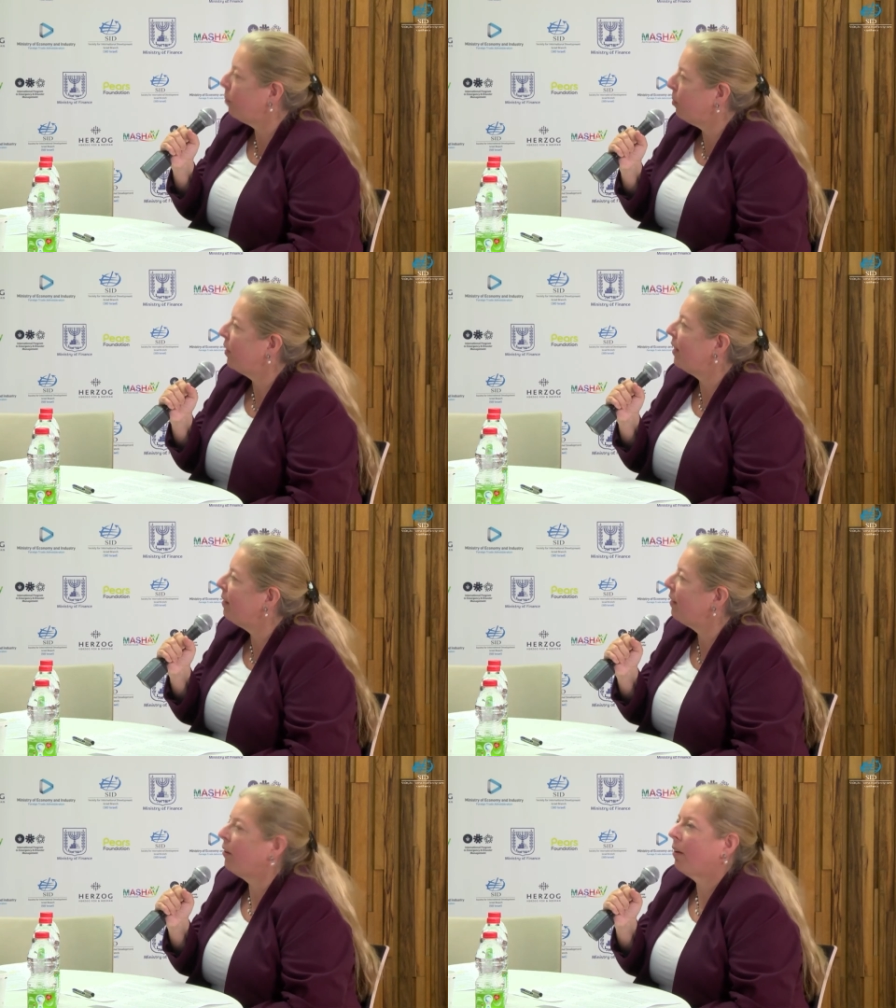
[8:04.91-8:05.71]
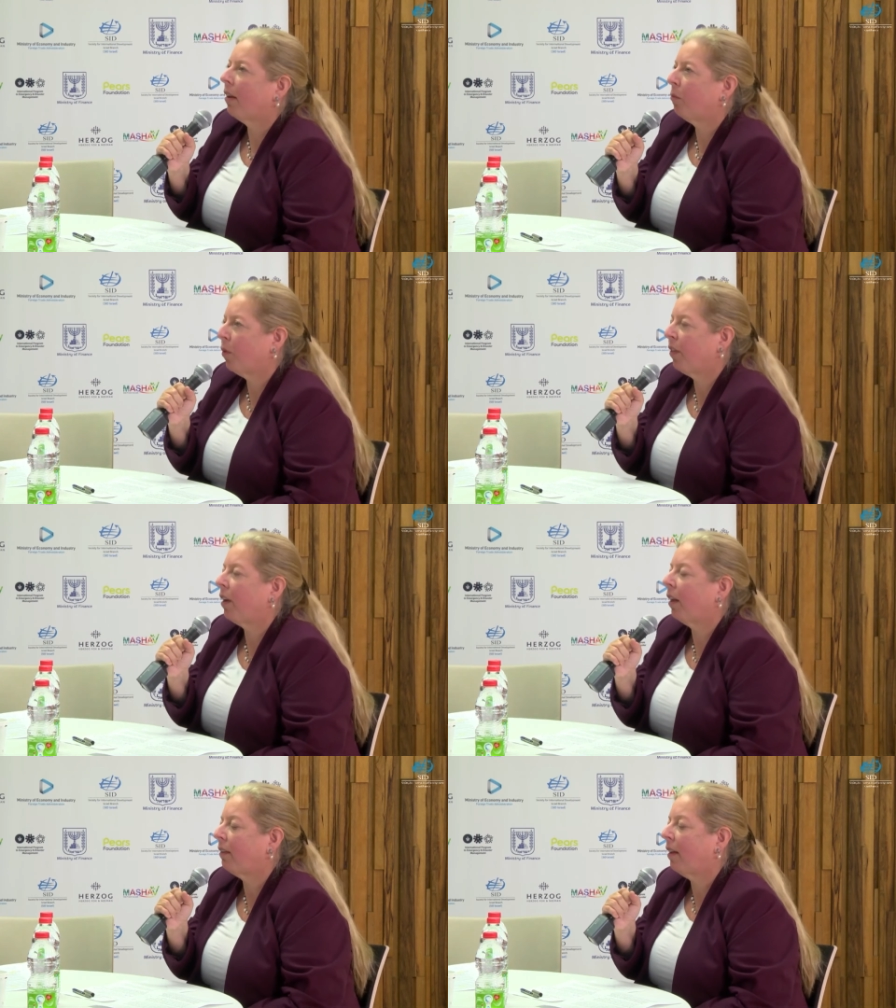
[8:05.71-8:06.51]
expertise and with
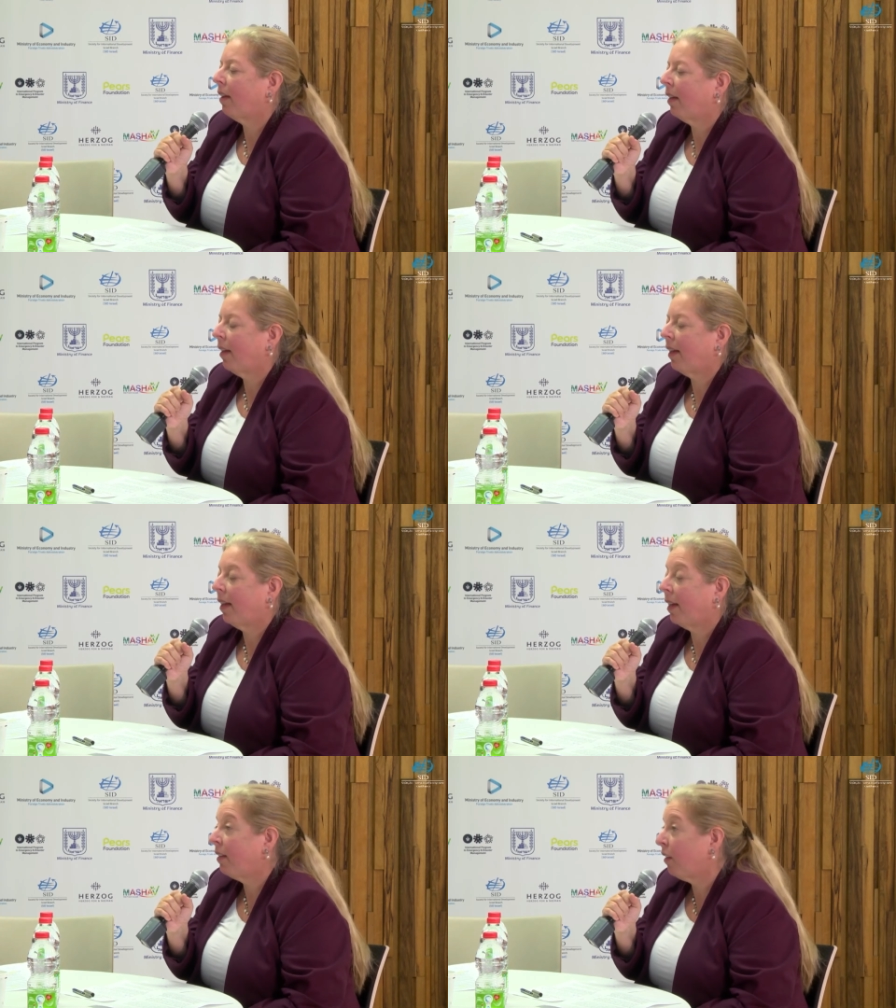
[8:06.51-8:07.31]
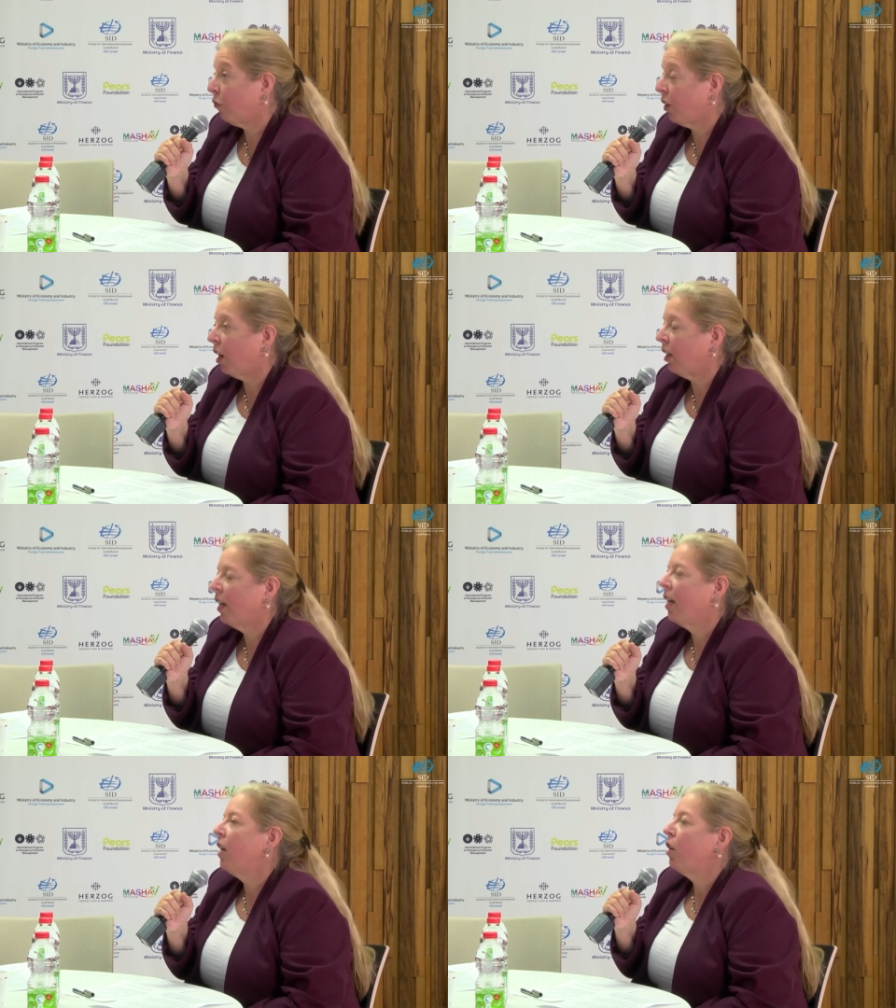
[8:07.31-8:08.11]
a lot in this regard.